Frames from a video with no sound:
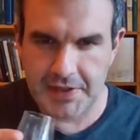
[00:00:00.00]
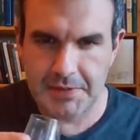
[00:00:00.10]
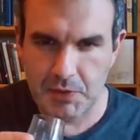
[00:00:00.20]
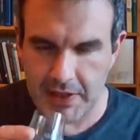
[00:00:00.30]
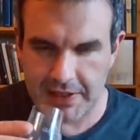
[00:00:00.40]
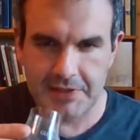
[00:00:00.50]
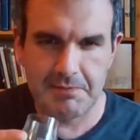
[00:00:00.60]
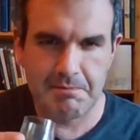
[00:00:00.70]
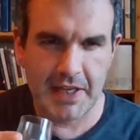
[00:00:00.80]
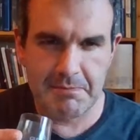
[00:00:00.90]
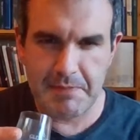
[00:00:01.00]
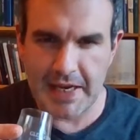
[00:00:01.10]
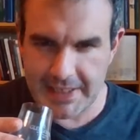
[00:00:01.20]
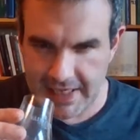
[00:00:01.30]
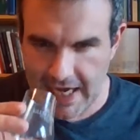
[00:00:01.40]
It's more like
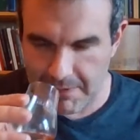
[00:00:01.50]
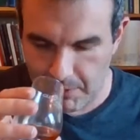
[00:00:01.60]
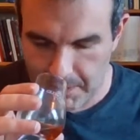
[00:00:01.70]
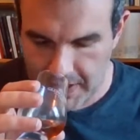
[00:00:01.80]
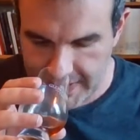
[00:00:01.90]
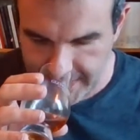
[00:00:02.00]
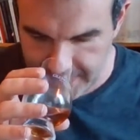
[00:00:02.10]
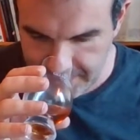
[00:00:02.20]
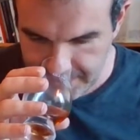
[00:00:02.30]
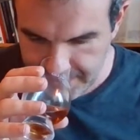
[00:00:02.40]
baked apple pie.